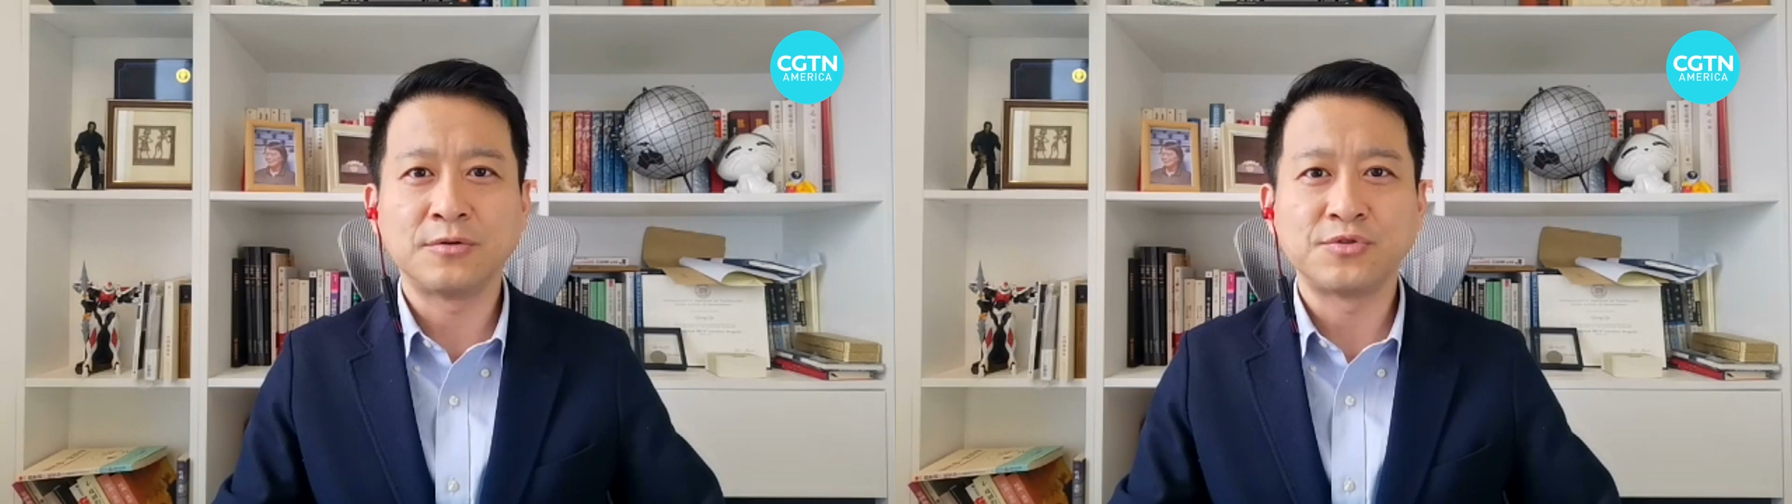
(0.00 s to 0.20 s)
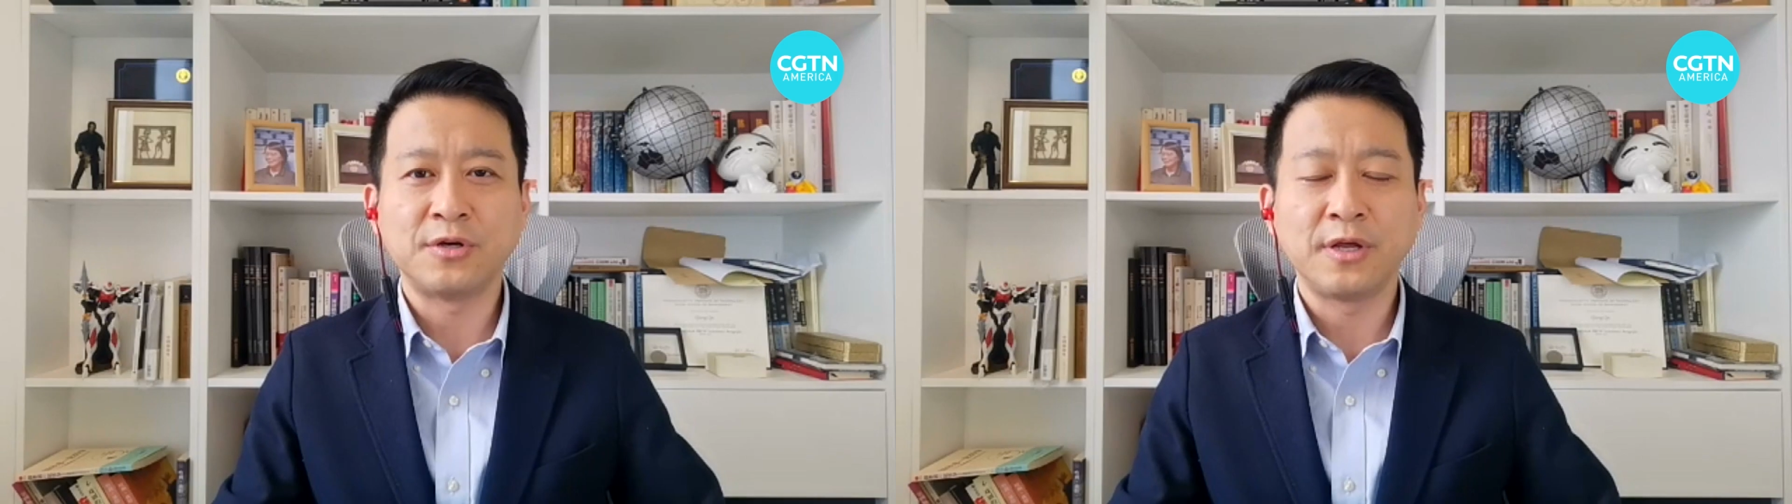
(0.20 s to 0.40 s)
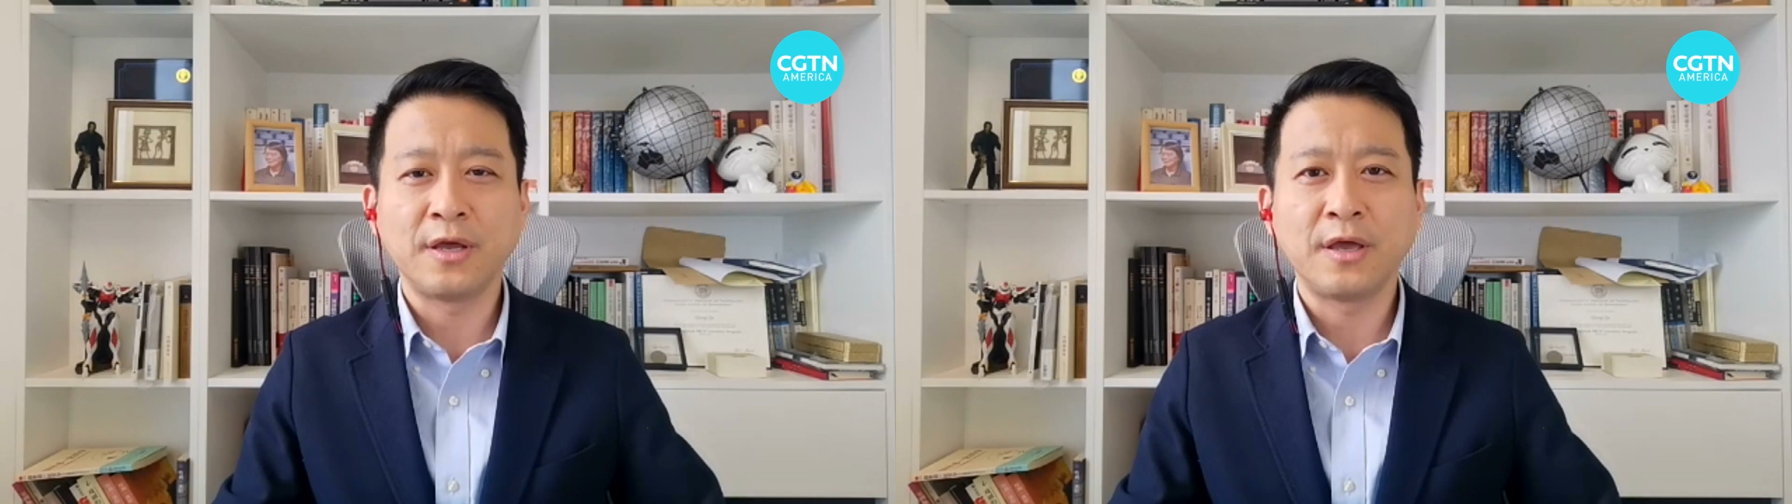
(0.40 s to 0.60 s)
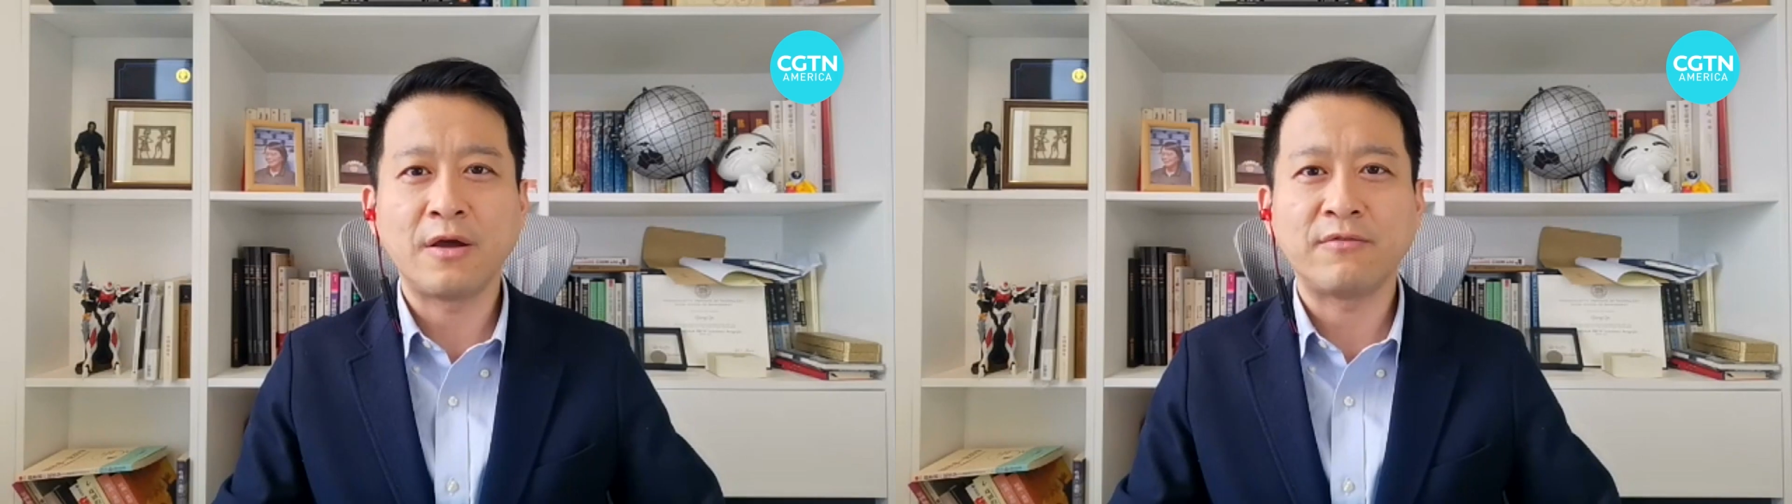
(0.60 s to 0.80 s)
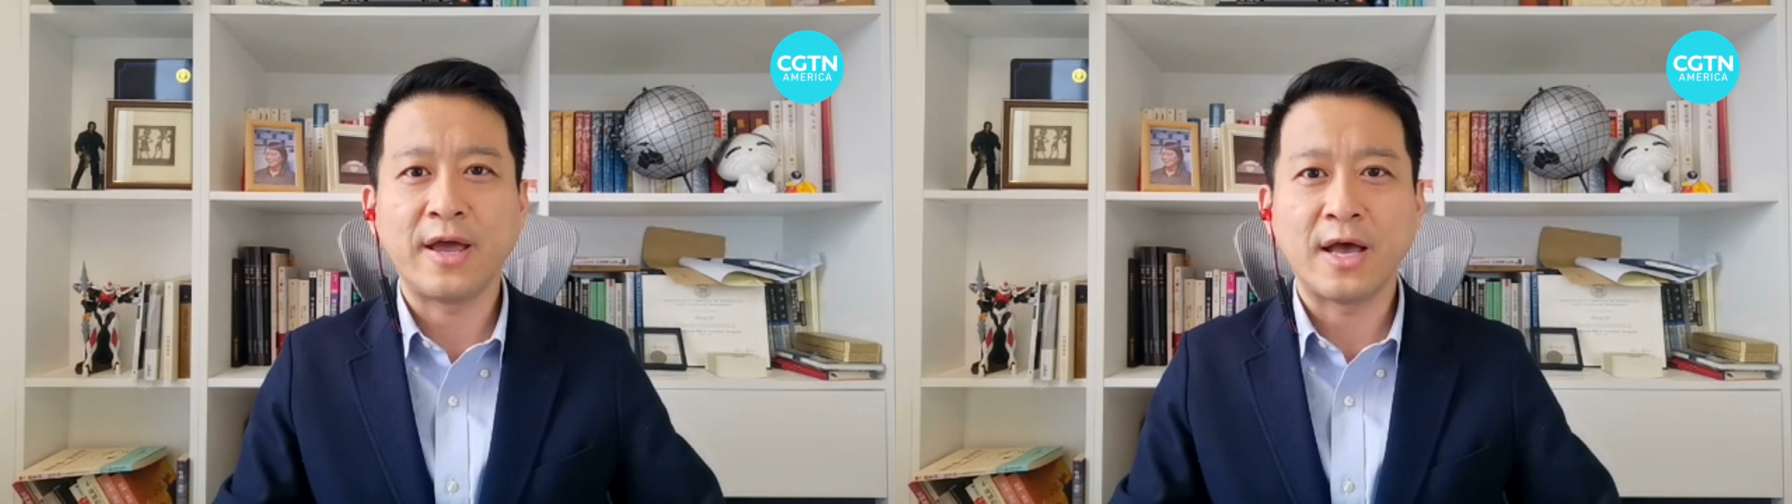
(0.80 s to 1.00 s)
concerning
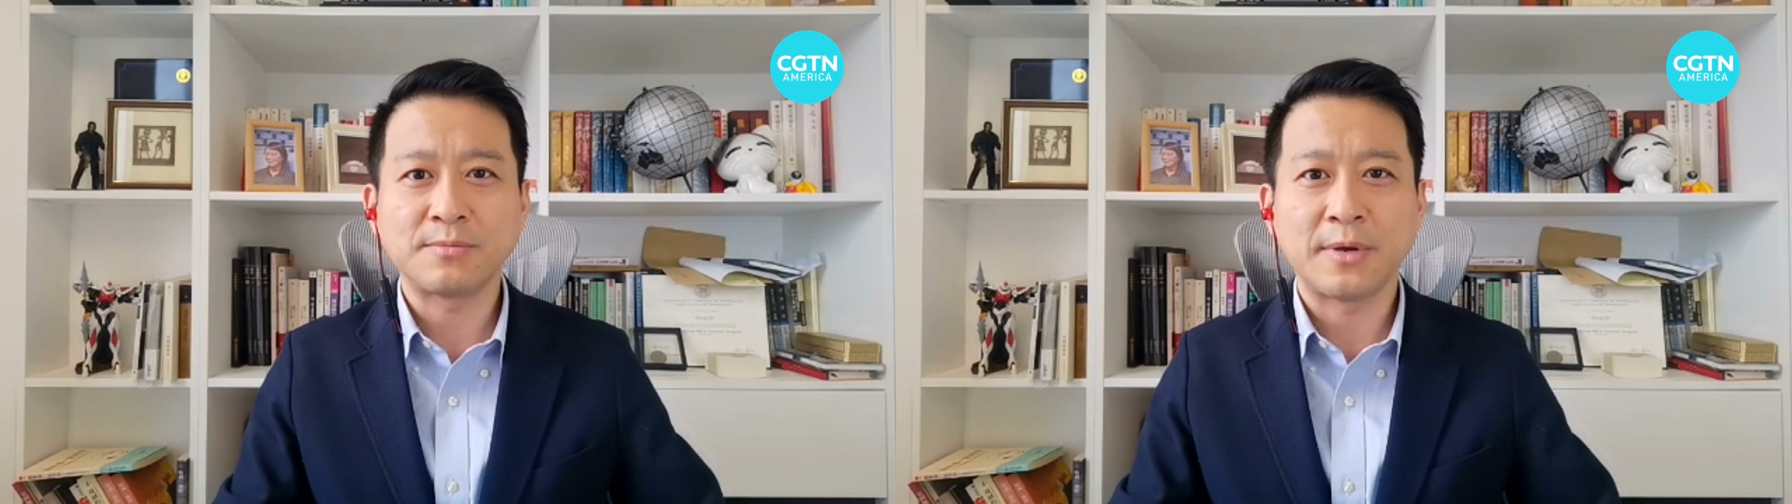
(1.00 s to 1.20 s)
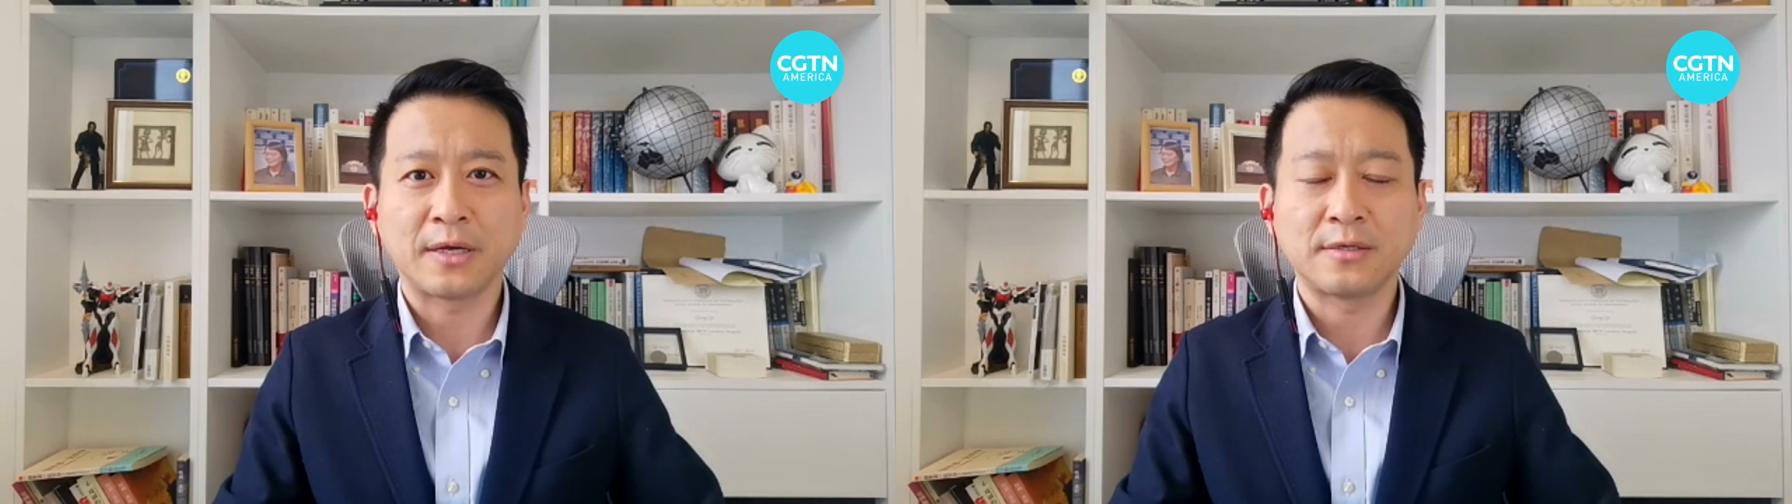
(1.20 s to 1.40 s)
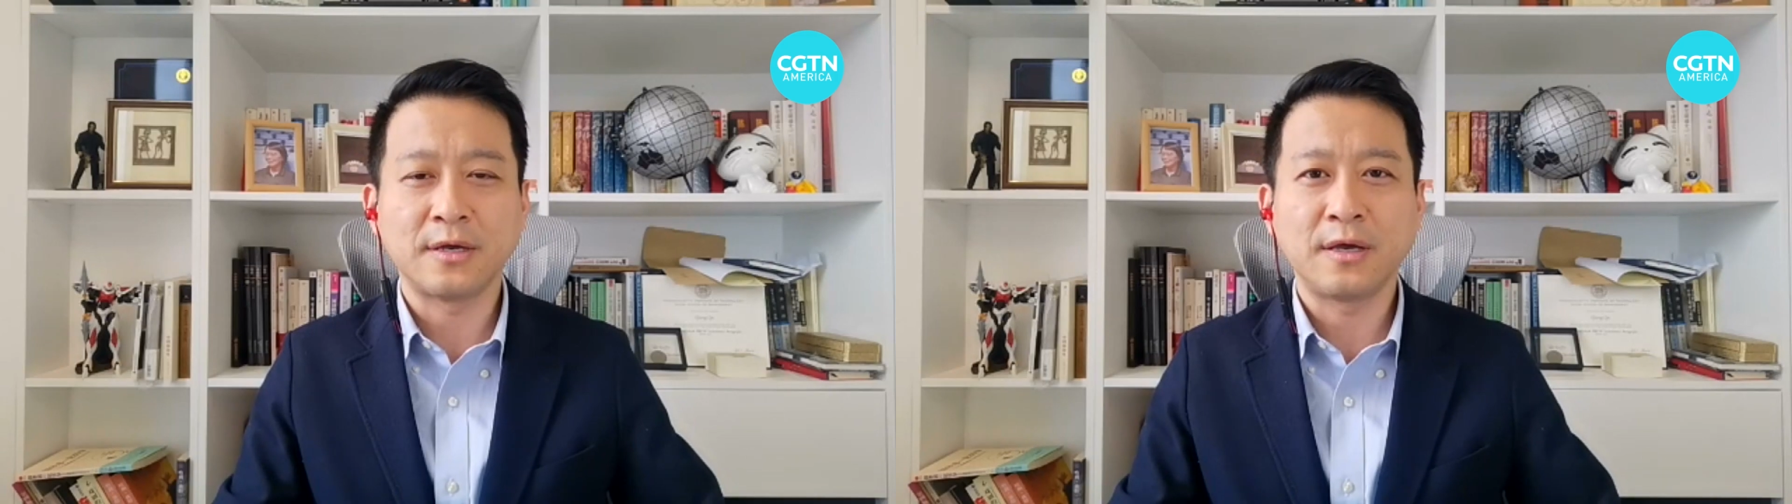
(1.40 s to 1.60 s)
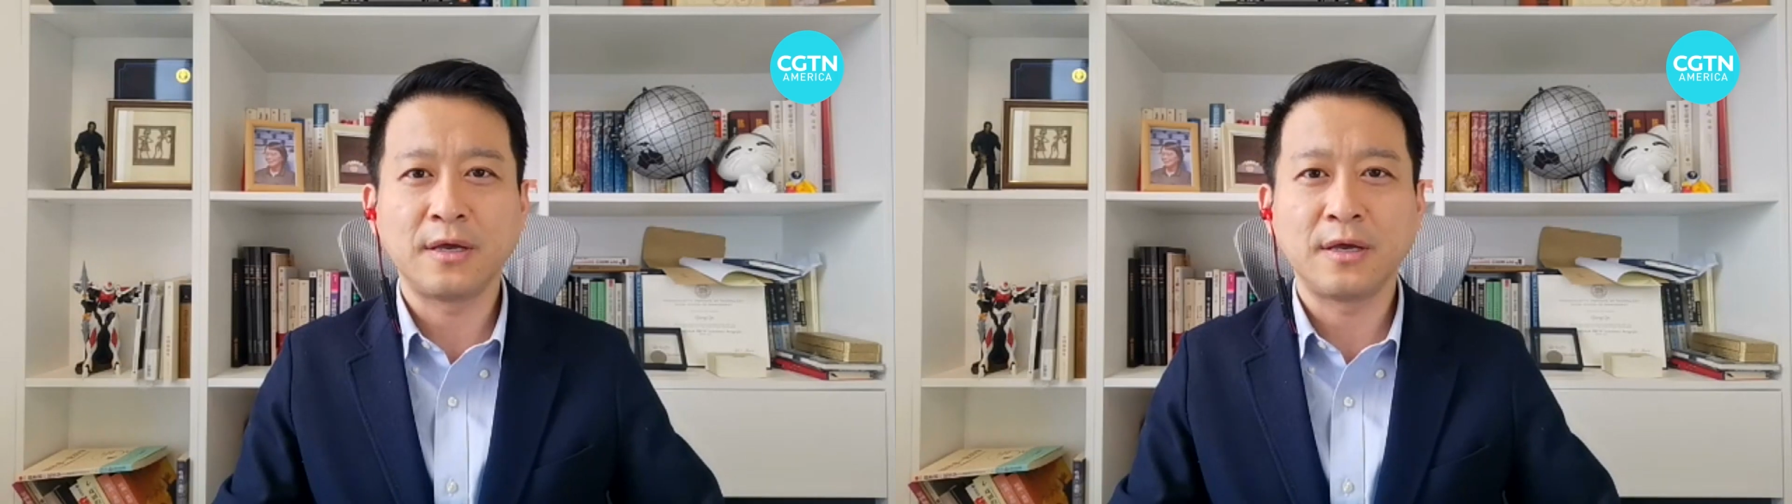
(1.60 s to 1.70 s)
every aspect uh,